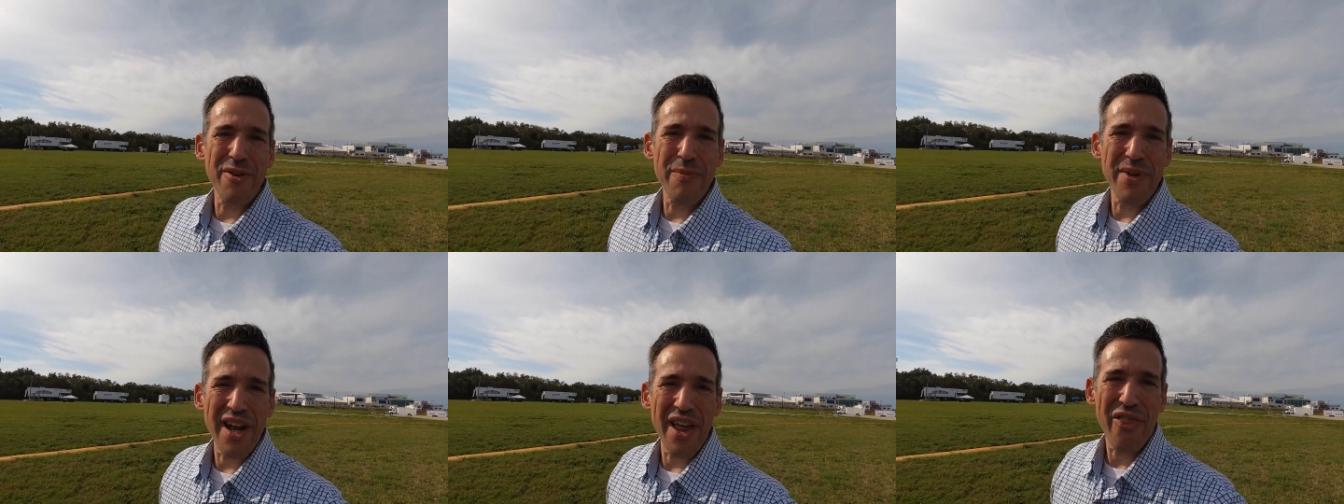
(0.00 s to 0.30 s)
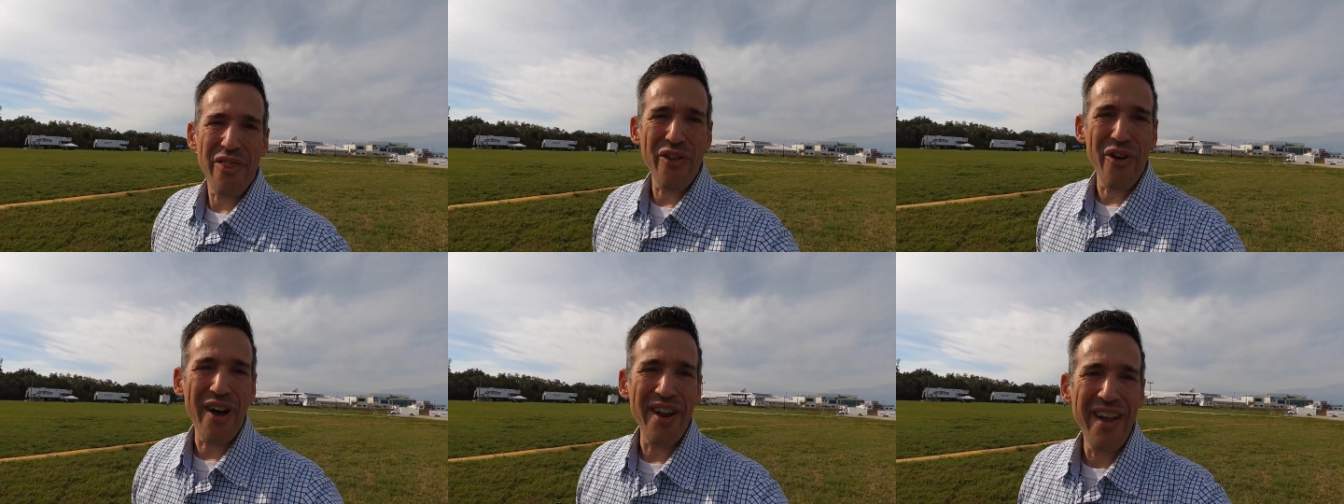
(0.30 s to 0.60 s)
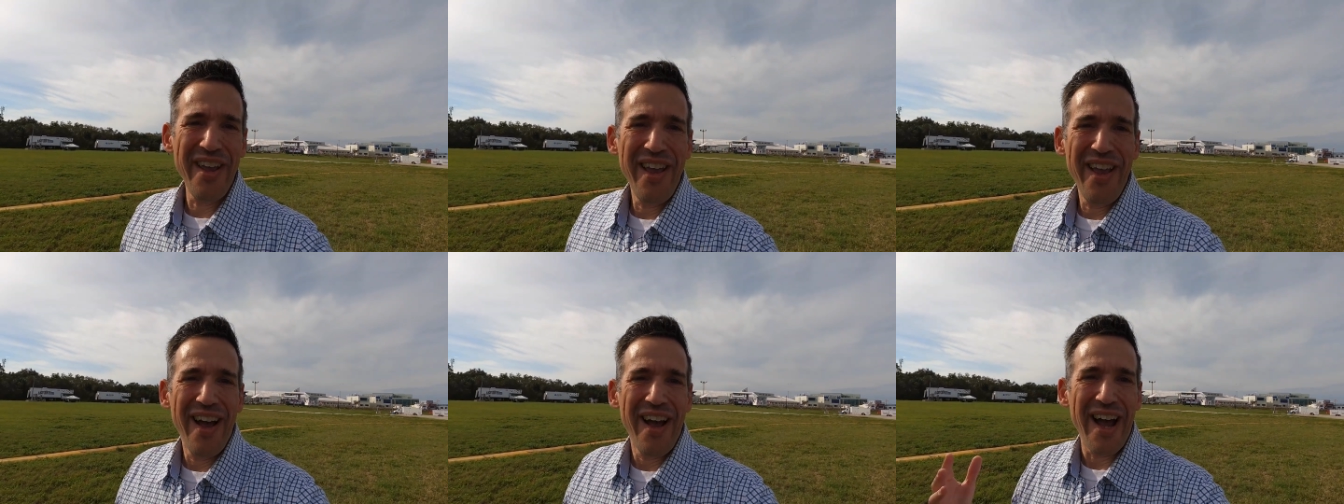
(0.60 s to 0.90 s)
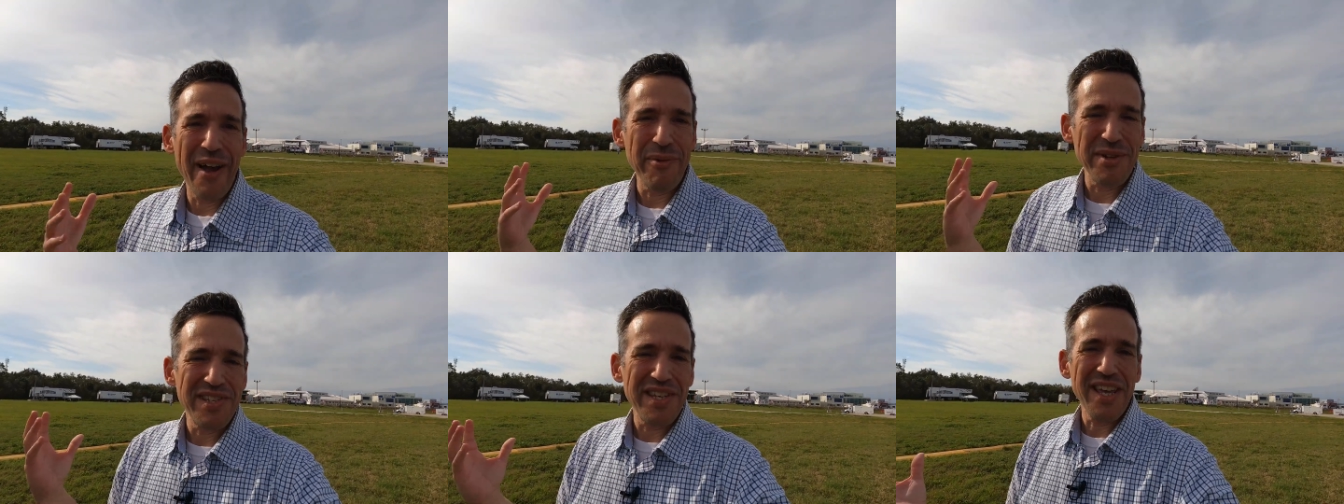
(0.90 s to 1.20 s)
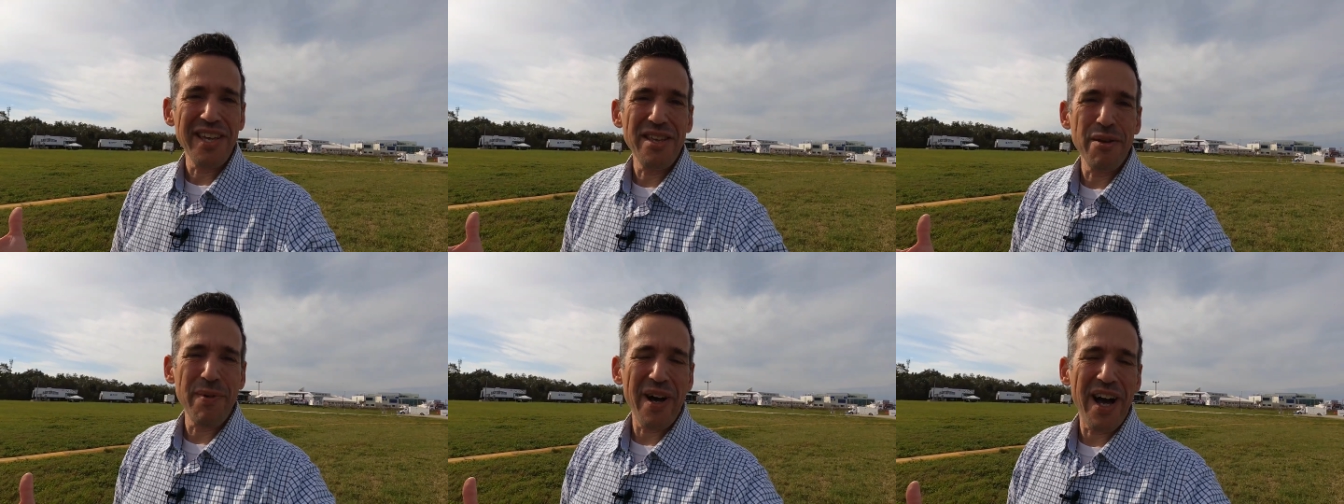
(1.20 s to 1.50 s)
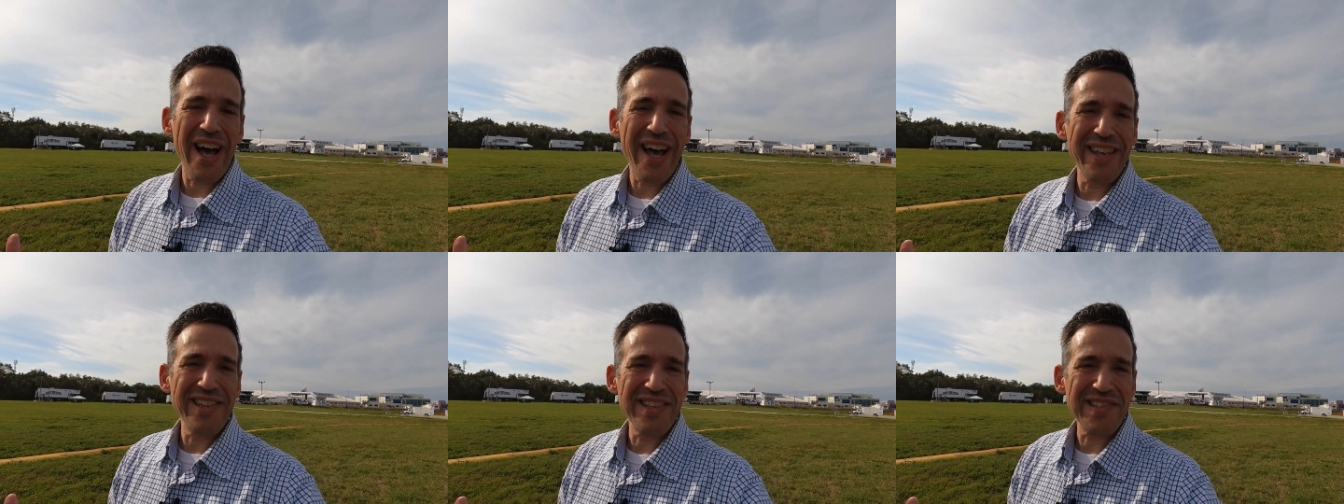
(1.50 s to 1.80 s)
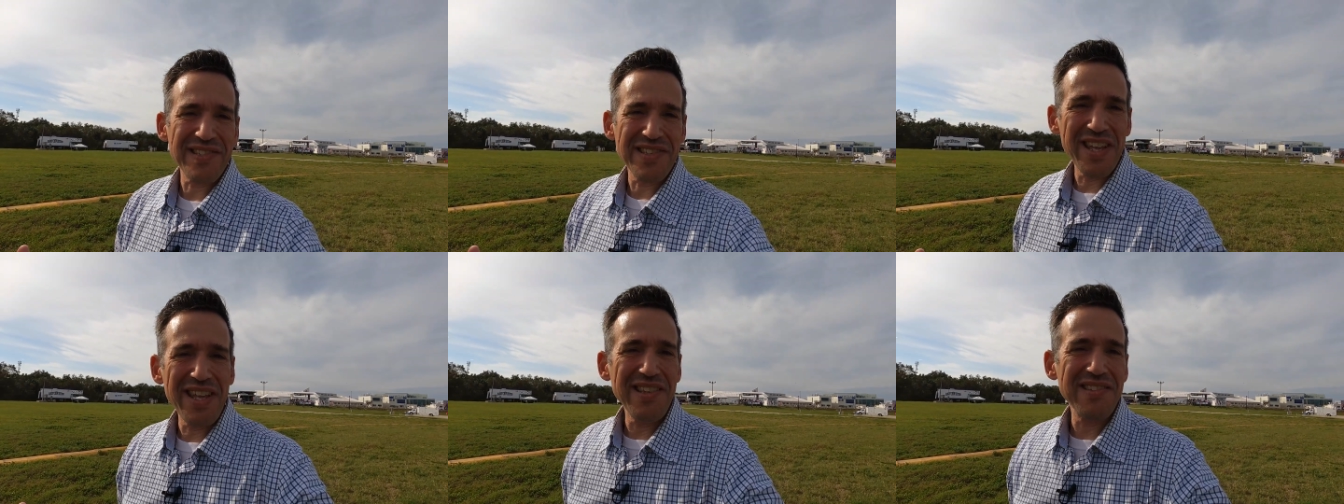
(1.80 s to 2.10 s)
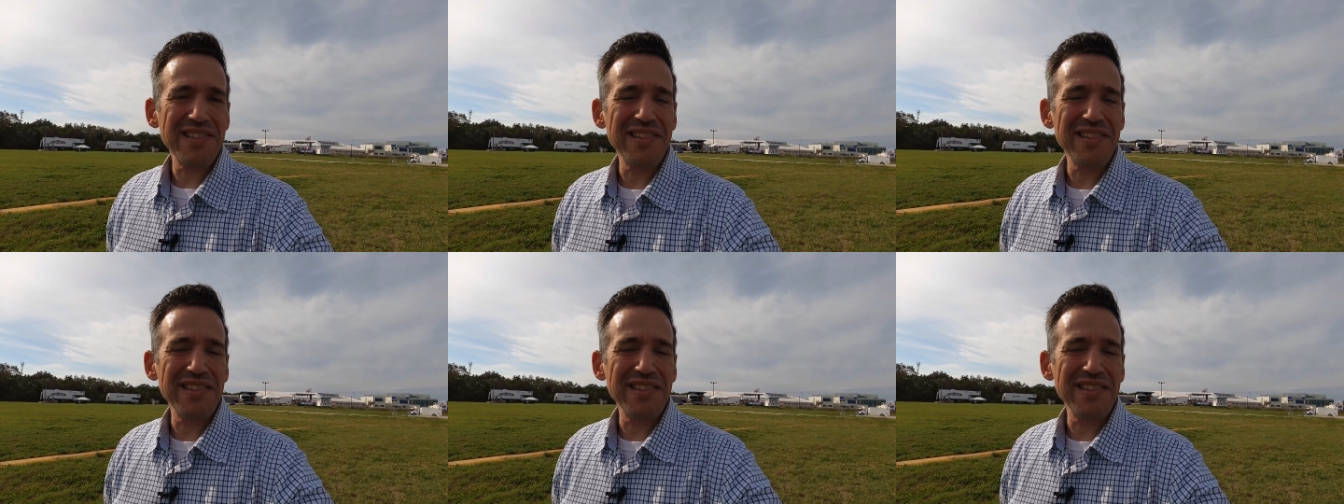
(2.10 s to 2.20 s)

but I thought I would take you behind the scenes